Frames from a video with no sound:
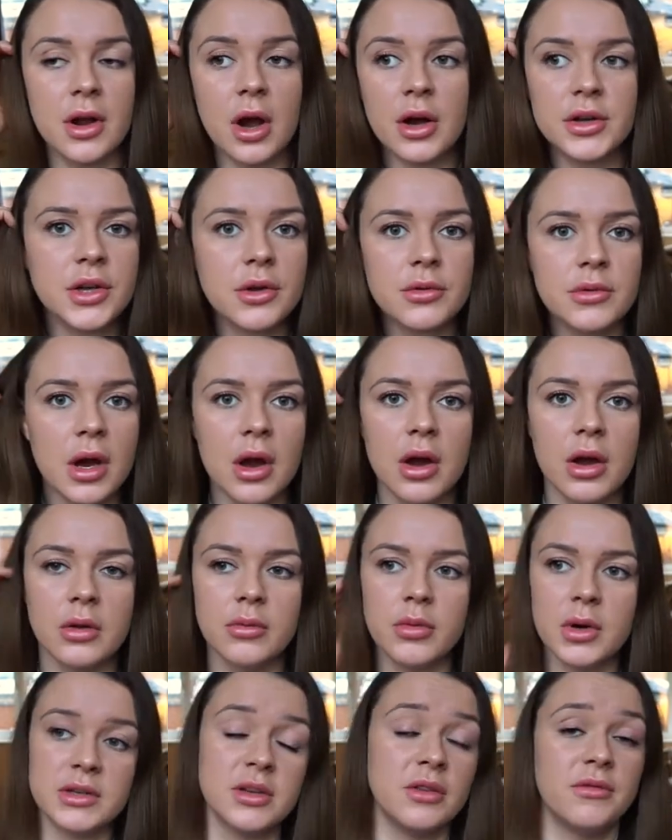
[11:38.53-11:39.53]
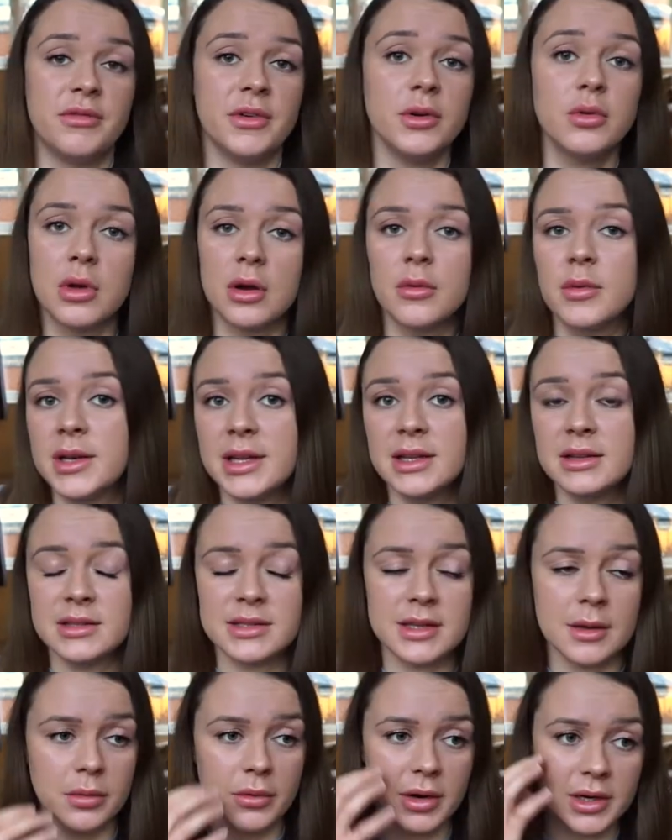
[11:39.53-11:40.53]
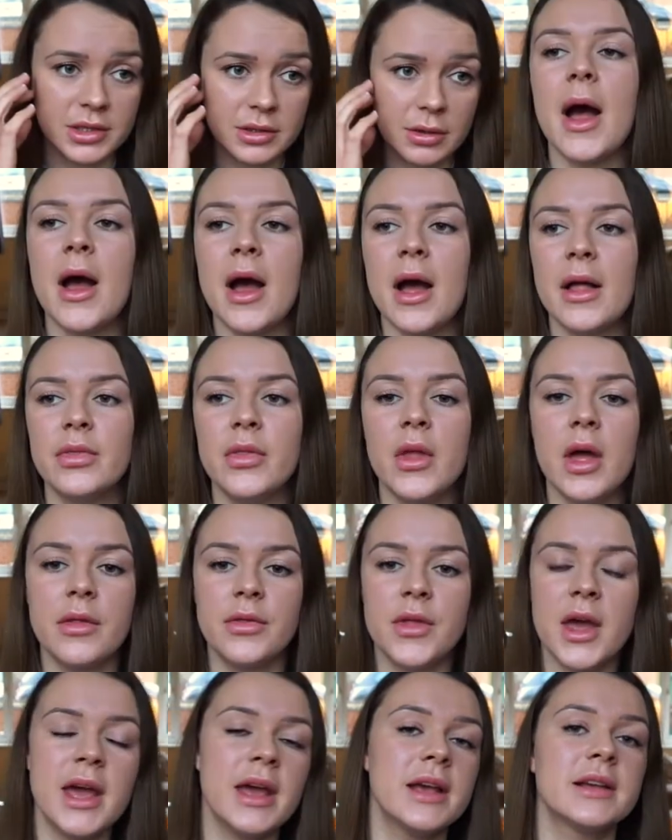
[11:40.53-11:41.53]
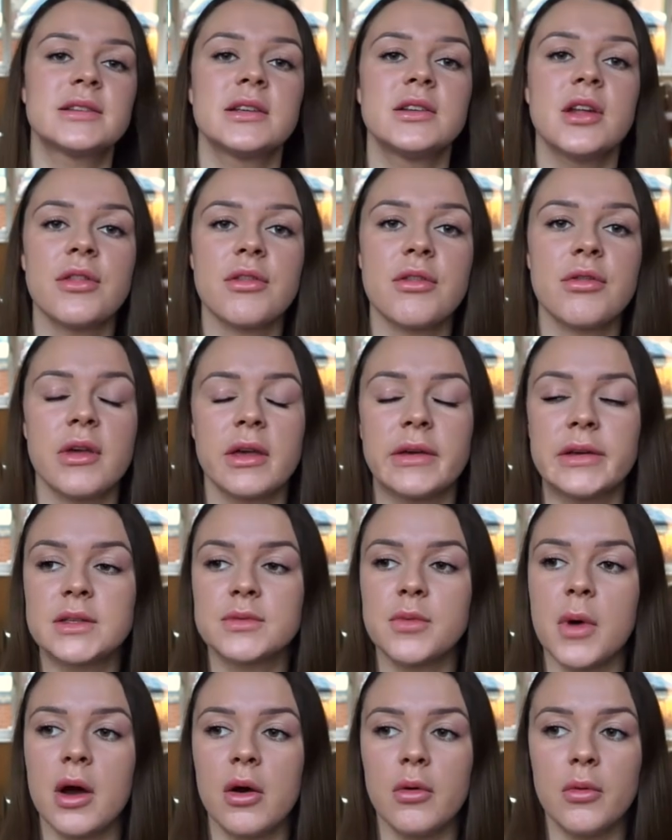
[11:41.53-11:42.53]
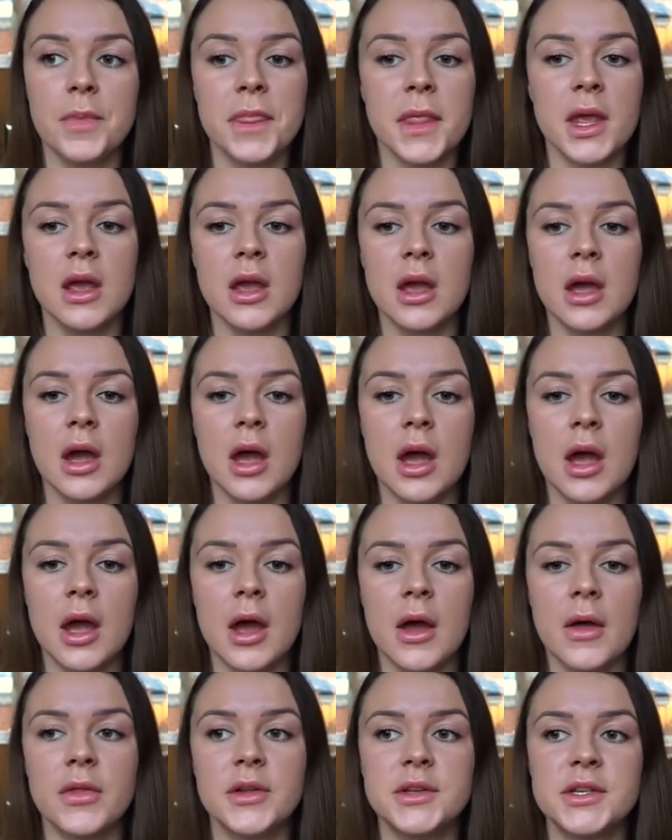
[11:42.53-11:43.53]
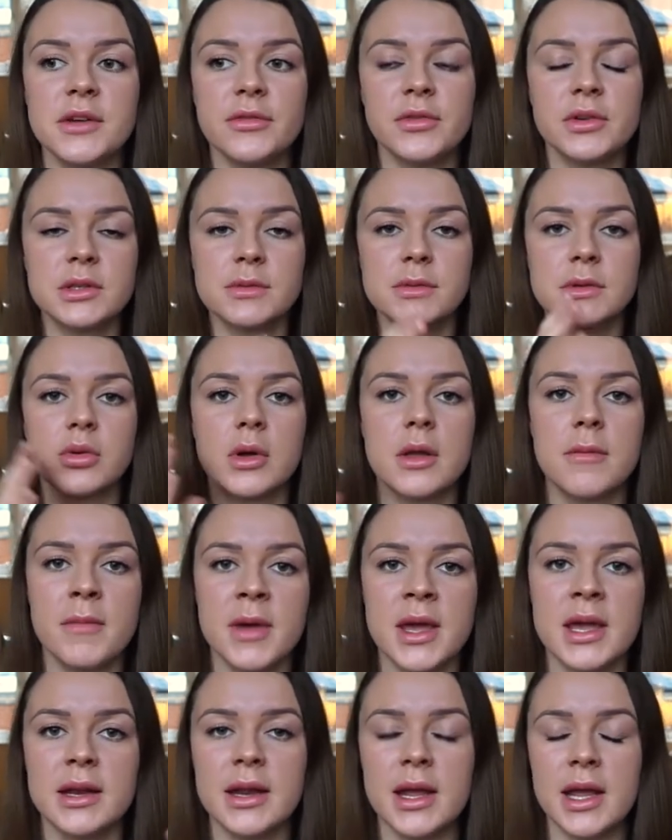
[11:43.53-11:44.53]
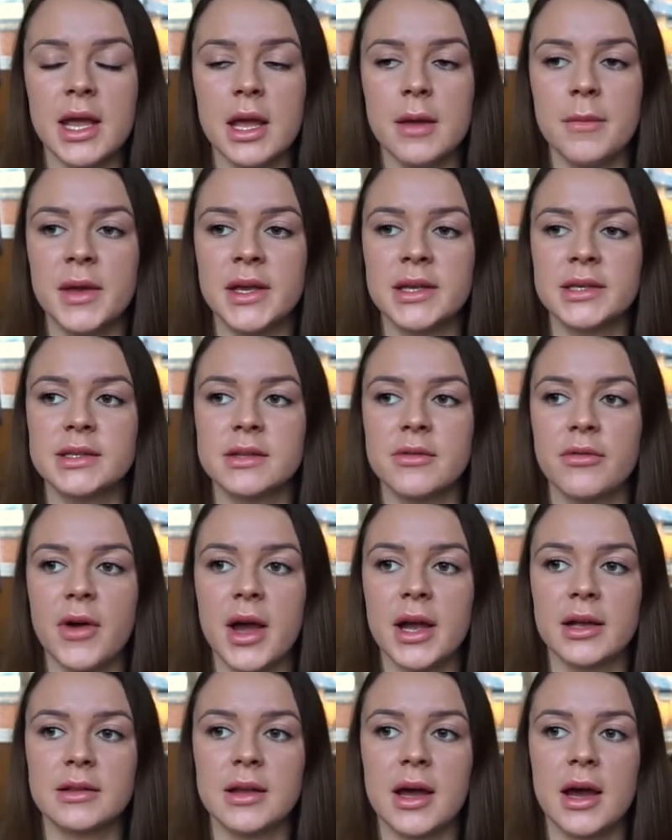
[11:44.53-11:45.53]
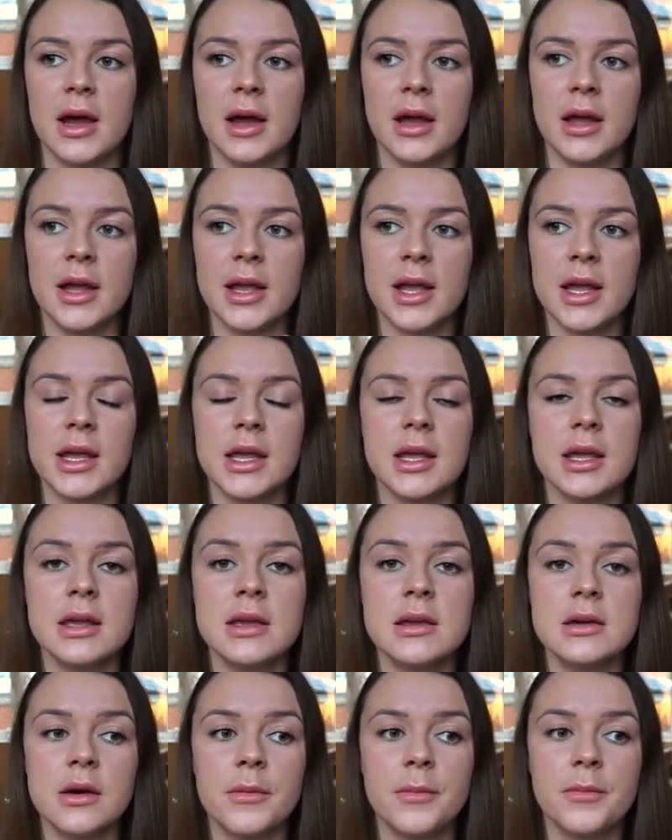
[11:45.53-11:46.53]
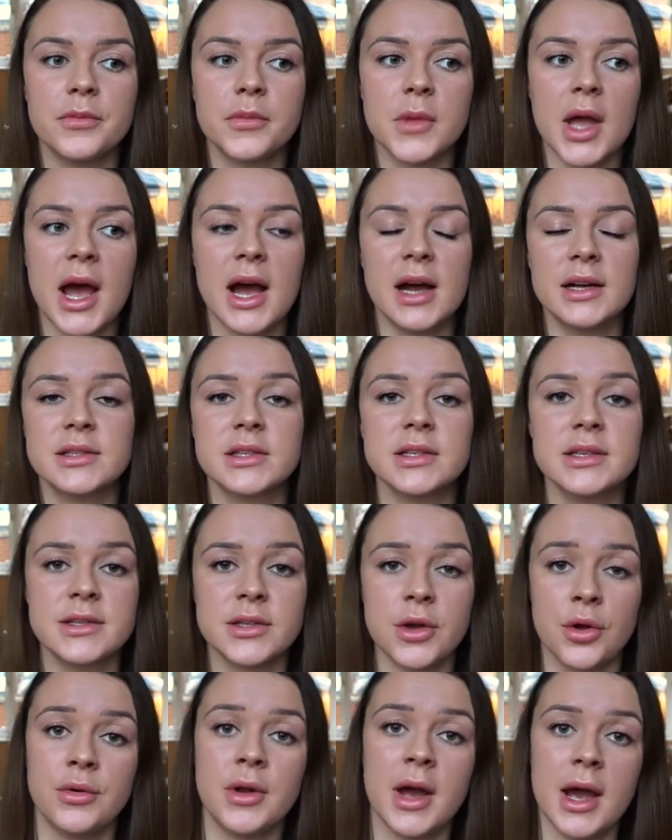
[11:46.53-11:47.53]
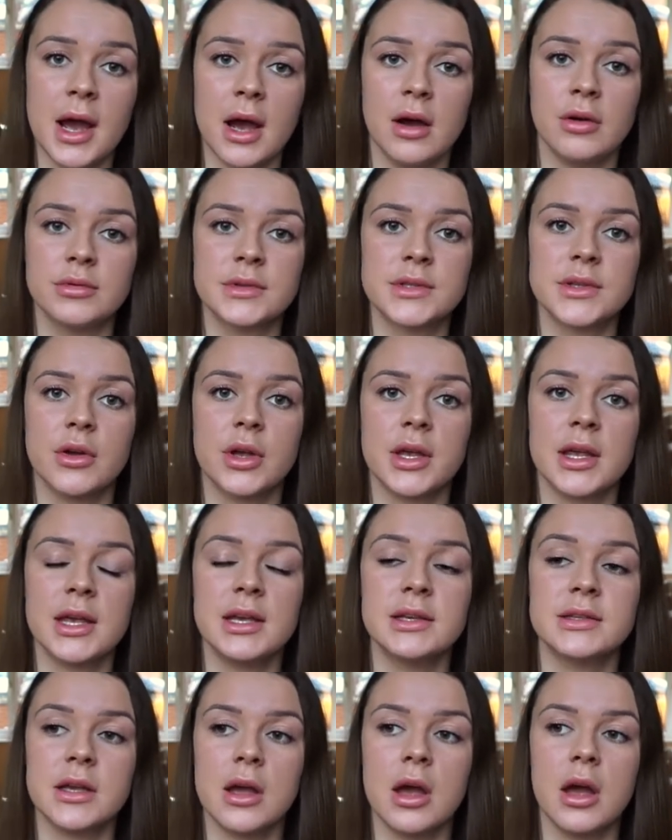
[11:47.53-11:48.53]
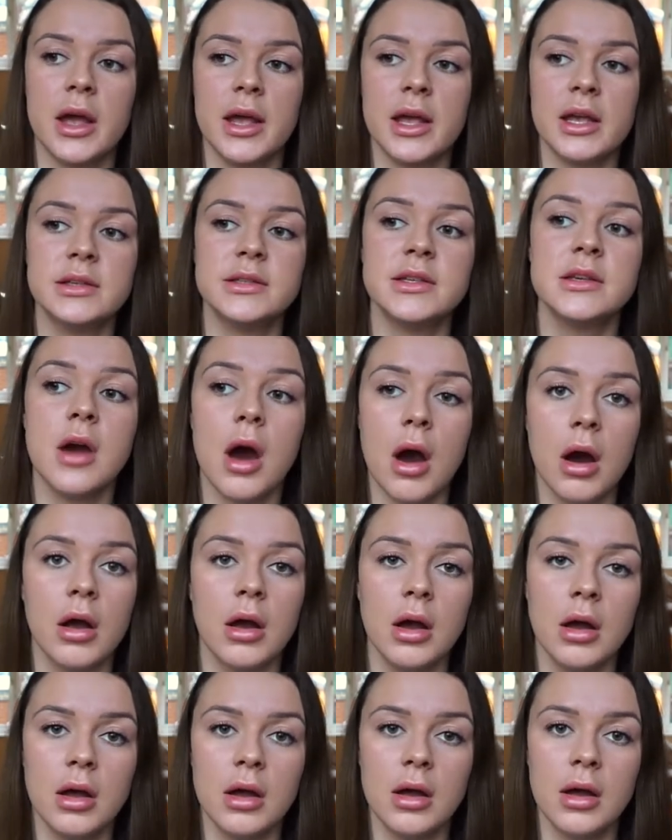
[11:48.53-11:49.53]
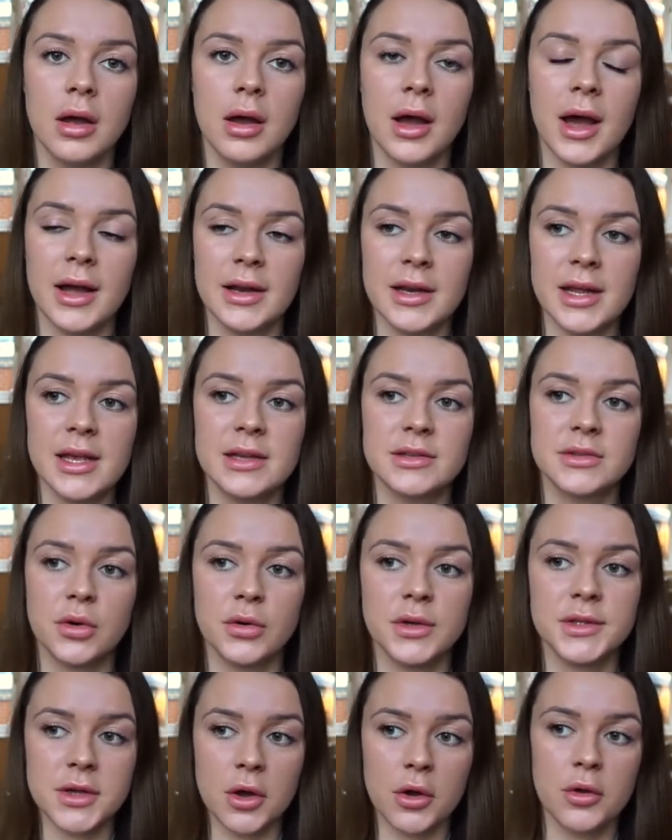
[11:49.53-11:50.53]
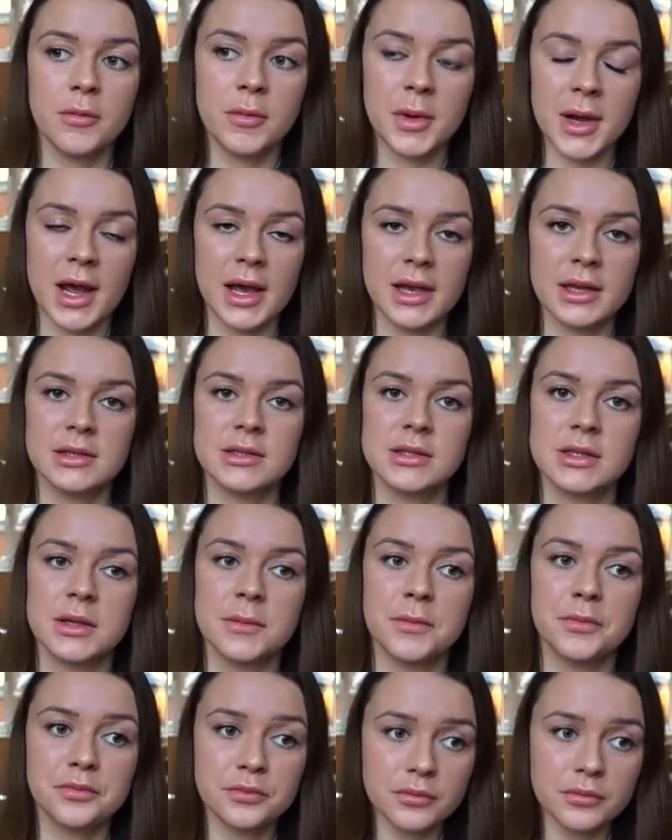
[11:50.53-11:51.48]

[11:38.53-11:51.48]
I don't know, I don't feel like we need the separation. And there is another thing as well. The difference between me and him is the fact that he has his own house. Like he's he's young and he's got his own place.